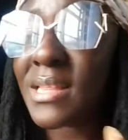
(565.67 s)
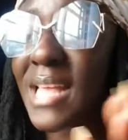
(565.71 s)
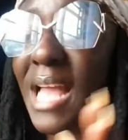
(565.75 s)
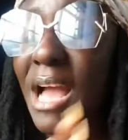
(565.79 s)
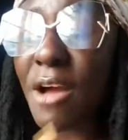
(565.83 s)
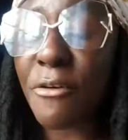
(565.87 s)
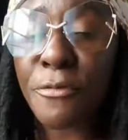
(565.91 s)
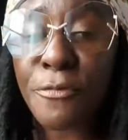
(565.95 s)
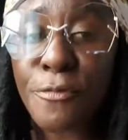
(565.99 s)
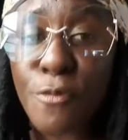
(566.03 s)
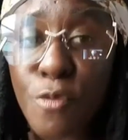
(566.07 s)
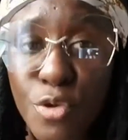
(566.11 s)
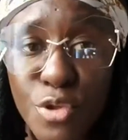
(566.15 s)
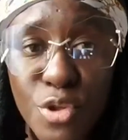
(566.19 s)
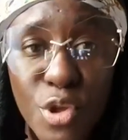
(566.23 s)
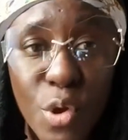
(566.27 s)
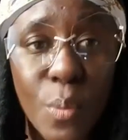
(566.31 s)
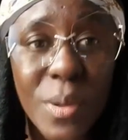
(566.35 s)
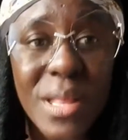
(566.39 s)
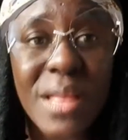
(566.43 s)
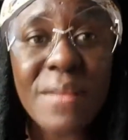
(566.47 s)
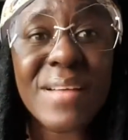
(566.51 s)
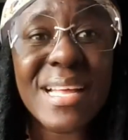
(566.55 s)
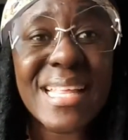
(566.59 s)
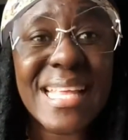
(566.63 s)
Their food
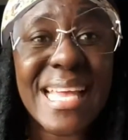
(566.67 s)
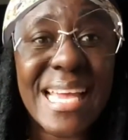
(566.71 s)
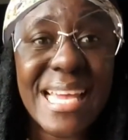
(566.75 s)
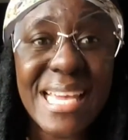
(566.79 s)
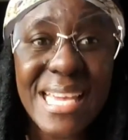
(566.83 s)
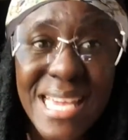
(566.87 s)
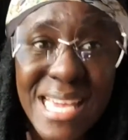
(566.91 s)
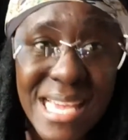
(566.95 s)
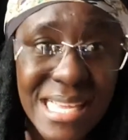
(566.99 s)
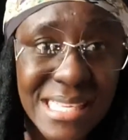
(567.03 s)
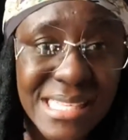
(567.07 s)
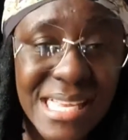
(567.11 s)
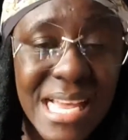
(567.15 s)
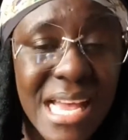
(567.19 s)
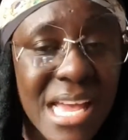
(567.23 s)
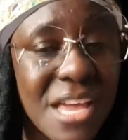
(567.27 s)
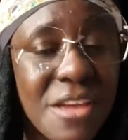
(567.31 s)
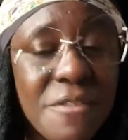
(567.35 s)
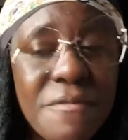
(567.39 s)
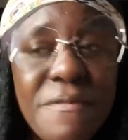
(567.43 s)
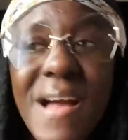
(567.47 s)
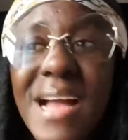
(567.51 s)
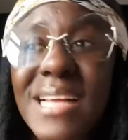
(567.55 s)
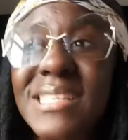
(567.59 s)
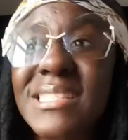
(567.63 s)
or whatever they eat,
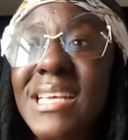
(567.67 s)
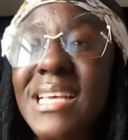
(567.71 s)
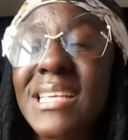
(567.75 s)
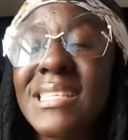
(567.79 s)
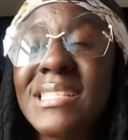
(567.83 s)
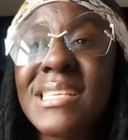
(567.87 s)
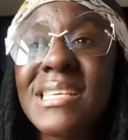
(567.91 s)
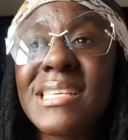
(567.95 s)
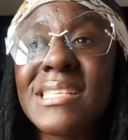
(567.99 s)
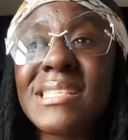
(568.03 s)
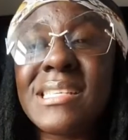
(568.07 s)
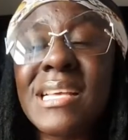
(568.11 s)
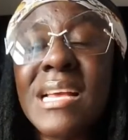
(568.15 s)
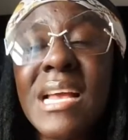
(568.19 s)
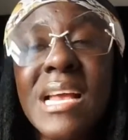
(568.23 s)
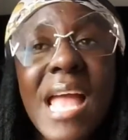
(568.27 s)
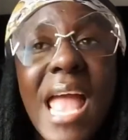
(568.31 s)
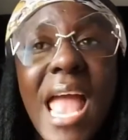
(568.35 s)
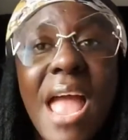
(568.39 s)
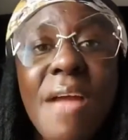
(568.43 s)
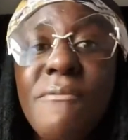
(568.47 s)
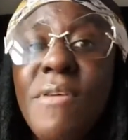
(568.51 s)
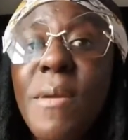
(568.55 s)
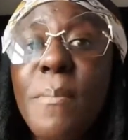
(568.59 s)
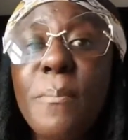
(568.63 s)
in fact, it is,
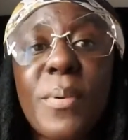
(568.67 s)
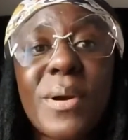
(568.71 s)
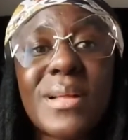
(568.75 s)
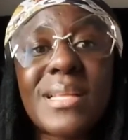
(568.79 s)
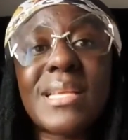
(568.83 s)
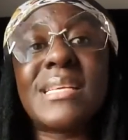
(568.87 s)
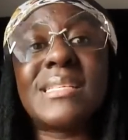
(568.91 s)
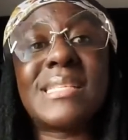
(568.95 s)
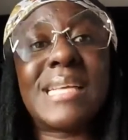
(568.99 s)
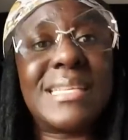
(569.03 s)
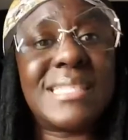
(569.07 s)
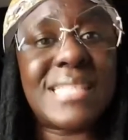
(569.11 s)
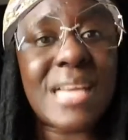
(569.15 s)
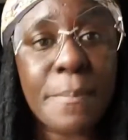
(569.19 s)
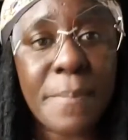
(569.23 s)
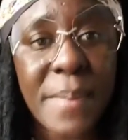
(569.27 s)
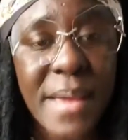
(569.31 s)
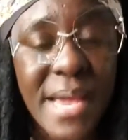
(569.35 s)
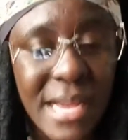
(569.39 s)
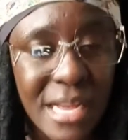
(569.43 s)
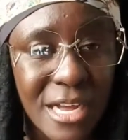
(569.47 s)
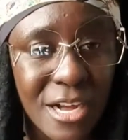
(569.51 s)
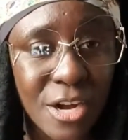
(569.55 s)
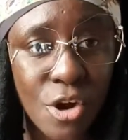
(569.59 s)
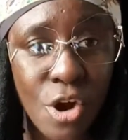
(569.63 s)
everybody is at their
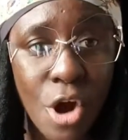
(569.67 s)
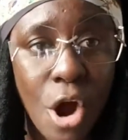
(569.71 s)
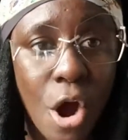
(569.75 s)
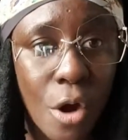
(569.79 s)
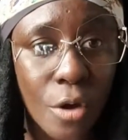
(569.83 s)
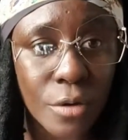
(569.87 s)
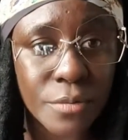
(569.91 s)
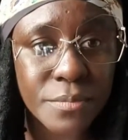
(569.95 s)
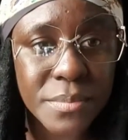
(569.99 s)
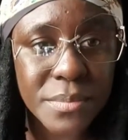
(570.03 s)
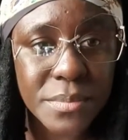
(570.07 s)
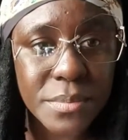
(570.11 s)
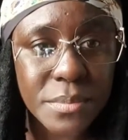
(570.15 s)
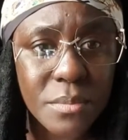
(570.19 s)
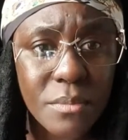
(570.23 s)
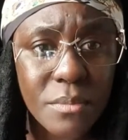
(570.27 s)
beck and call.